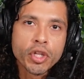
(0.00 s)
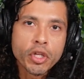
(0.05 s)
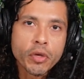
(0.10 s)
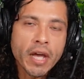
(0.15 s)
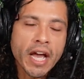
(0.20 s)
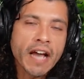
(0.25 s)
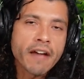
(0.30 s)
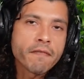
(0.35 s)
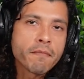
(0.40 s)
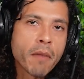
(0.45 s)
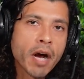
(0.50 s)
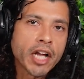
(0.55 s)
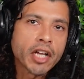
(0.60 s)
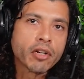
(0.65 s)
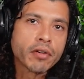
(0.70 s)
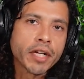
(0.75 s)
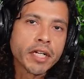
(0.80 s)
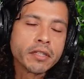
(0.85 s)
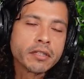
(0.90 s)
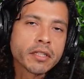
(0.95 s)
When you have
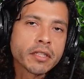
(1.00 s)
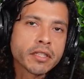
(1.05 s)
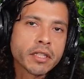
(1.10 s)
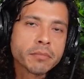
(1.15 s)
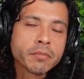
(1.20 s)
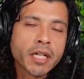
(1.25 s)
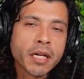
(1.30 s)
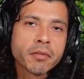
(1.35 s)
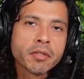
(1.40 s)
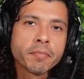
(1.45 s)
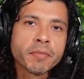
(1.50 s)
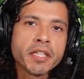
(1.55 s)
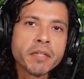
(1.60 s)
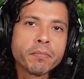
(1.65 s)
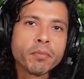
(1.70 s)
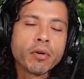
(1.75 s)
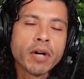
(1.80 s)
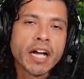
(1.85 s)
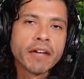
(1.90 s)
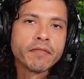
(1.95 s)
migraines,
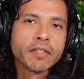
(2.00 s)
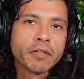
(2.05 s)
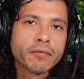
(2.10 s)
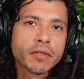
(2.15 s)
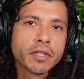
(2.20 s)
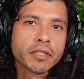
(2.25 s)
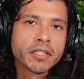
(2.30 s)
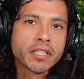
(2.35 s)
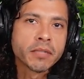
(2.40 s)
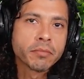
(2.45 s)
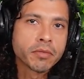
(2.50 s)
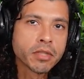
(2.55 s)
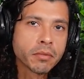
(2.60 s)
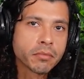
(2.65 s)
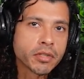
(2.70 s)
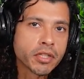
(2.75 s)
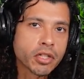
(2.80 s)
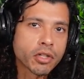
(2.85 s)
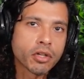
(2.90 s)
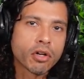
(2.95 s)
sometimes people have different
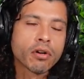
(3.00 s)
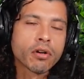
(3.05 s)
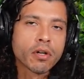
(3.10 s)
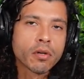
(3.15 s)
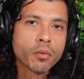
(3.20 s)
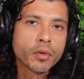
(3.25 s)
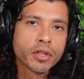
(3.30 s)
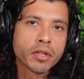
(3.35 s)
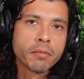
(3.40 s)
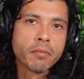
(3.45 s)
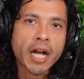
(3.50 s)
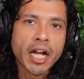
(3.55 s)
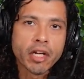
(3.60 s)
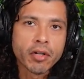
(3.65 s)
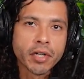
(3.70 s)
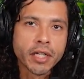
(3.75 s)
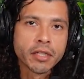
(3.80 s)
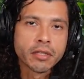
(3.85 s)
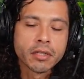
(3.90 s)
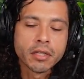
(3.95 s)
symptoms that occur with the
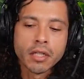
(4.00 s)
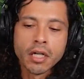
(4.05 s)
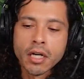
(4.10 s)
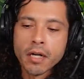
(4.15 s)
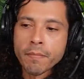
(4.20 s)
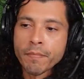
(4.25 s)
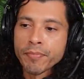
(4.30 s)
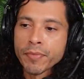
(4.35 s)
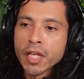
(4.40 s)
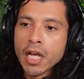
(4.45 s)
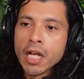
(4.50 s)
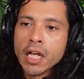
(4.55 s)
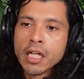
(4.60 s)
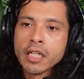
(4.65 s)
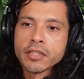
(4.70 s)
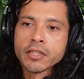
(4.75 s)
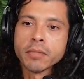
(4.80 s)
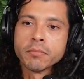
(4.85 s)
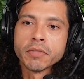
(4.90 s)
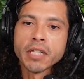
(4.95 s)
migraines.
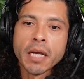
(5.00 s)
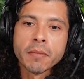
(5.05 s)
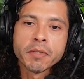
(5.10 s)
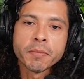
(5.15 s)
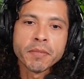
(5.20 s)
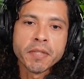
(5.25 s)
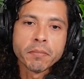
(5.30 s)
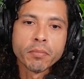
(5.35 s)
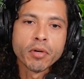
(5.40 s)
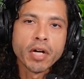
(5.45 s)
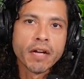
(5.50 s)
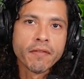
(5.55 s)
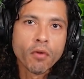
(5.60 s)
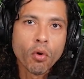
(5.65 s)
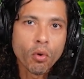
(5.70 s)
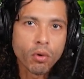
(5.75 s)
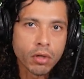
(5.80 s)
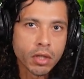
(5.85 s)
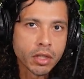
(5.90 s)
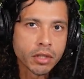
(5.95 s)
Sometimes people
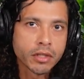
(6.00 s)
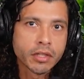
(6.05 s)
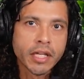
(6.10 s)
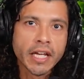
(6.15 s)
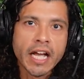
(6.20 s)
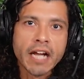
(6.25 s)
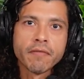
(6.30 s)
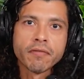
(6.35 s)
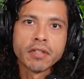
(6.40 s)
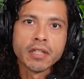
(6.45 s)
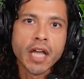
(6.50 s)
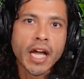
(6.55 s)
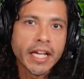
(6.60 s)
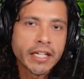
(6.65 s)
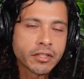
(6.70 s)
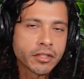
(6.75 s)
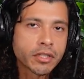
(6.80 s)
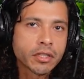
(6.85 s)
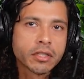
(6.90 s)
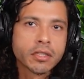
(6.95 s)
have auras, they have
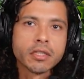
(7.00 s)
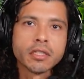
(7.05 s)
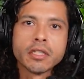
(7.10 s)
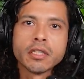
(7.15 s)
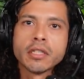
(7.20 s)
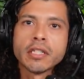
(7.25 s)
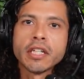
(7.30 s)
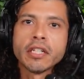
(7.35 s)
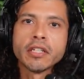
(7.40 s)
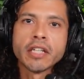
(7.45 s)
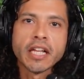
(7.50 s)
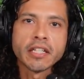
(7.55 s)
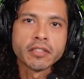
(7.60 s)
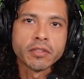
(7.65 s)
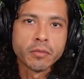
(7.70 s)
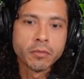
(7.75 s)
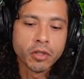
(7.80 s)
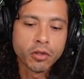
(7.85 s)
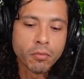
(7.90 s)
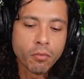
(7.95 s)
lights, and
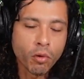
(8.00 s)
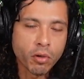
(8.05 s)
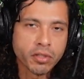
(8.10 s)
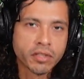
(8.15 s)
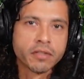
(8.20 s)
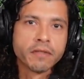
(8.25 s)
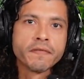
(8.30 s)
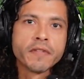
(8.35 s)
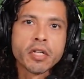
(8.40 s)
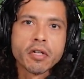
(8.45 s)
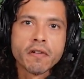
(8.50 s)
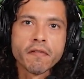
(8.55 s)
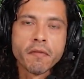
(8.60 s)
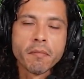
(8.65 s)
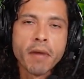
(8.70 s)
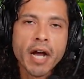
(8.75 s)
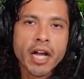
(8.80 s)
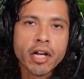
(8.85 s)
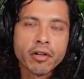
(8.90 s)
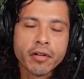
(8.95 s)
that's a little more
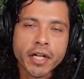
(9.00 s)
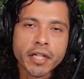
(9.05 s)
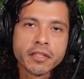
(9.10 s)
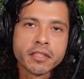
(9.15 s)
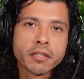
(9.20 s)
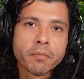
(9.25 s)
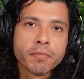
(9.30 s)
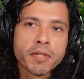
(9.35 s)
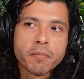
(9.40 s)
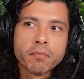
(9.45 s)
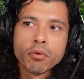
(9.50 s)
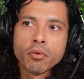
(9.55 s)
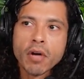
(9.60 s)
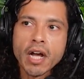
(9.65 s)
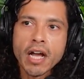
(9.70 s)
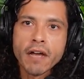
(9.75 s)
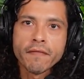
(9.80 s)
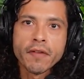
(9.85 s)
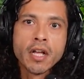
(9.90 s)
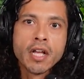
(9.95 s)
severe of a migraine. Some
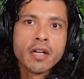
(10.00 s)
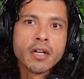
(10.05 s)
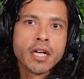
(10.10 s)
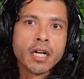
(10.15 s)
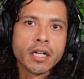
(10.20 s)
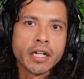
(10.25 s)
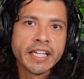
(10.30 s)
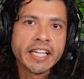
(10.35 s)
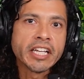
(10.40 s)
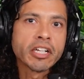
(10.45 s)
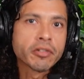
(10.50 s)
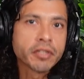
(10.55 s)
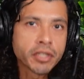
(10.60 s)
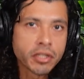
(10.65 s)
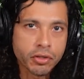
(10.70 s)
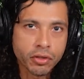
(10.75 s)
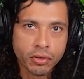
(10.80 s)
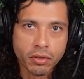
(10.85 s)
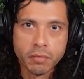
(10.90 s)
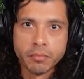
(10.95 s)
people will have
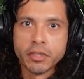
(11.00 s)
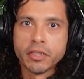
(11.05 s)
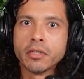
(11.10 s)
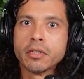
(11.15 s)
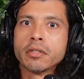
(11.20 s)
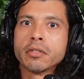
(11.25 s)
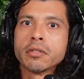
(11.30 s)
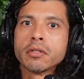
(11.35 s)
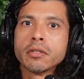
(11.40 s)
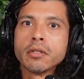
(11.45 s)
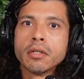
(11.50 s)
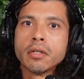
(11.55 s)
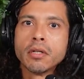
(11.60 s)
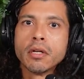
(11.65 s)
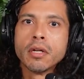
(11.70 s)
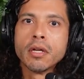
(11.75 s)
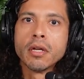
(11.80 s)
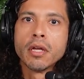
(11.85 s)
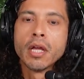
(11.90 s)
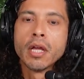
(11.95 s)
hearing disturbances.